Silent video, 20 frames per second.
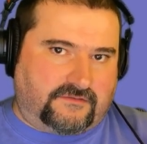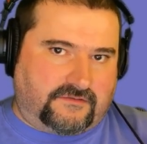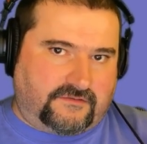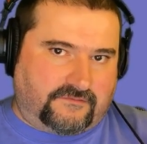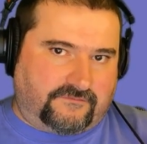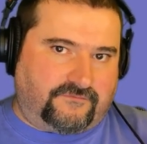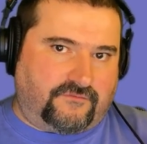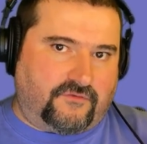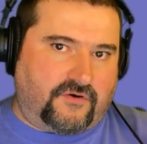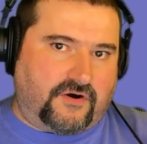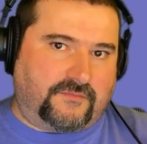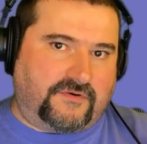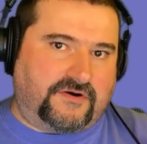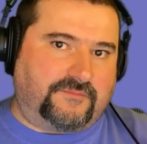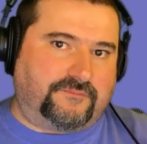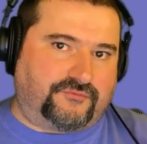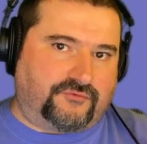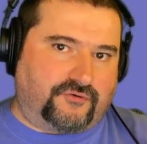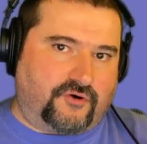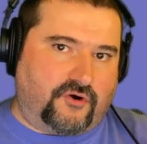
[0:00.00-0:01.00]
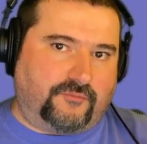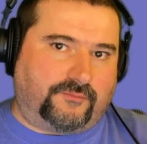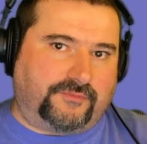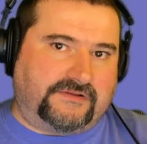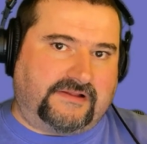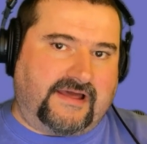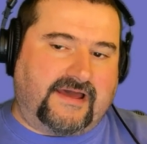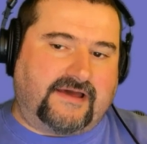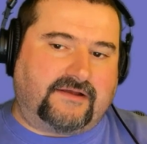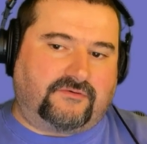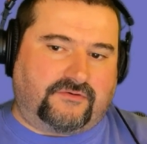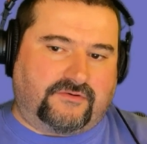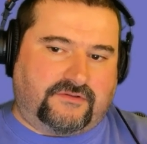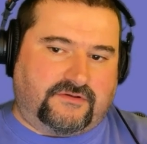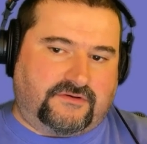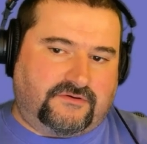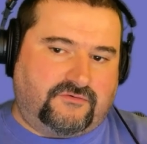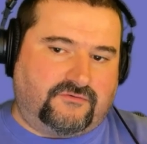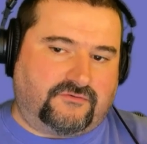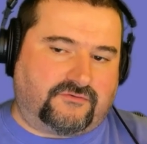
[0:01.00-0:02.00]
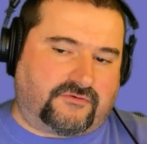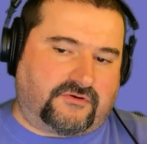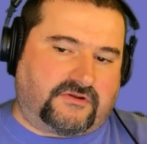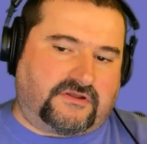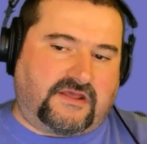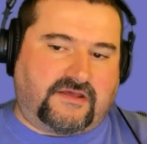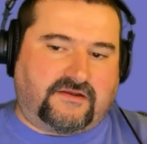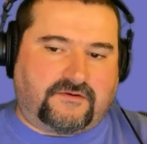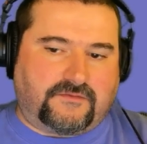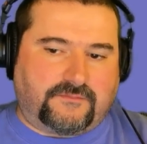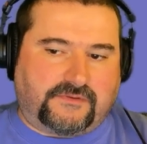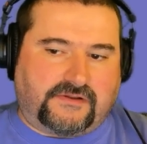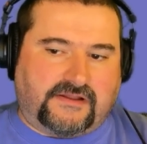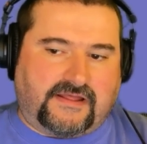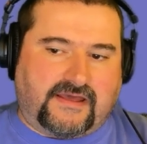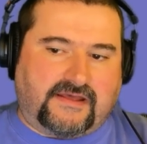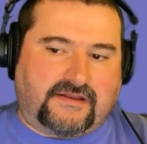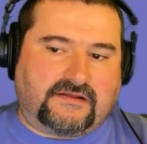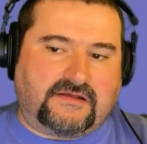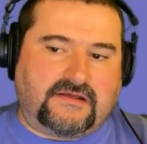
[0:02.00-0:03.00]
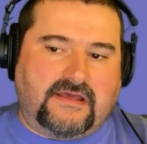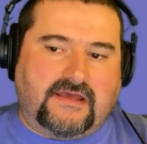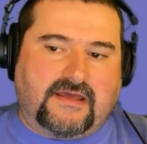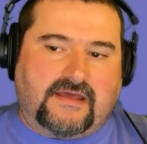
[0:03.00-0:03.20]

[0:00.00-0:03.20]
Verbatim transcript: the former pro plan or the new creator plan,